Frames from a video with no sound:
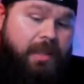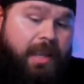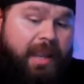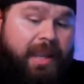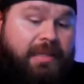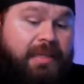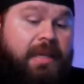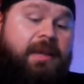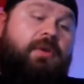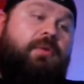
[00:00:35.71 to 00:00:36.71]
And
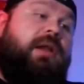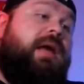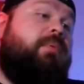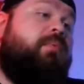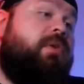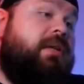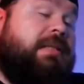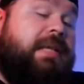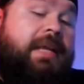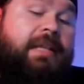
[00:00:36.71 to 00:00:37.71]
what happened
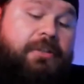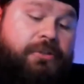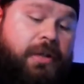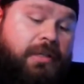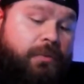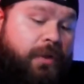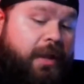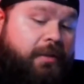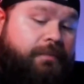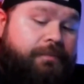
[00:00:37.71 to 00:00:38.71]
was the train
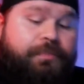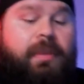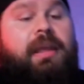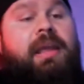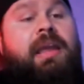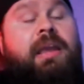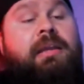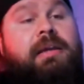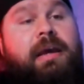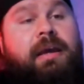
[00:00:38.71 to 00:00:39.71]
derailed,
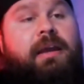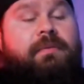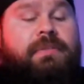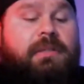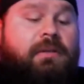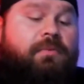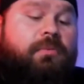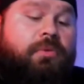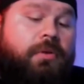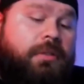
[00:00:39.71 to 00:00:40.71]
and I have seen
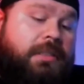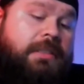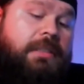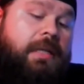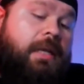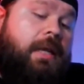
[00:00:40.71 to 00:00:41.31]
reports,